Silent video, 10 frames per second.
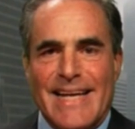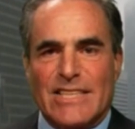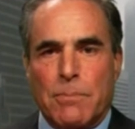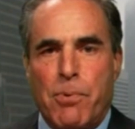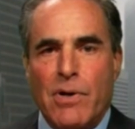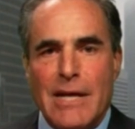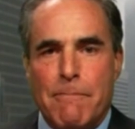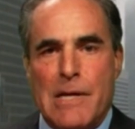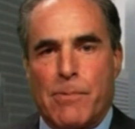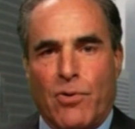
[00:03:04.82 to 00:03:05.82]
it's
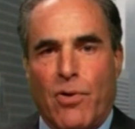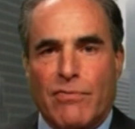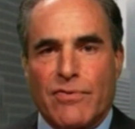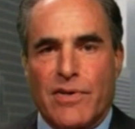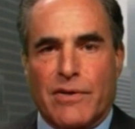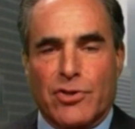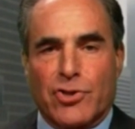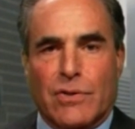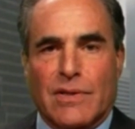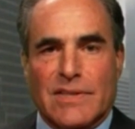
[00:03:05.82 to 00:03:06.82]
putting people off of their
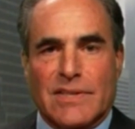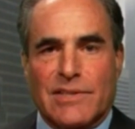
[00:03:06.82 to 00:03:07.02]
insurance.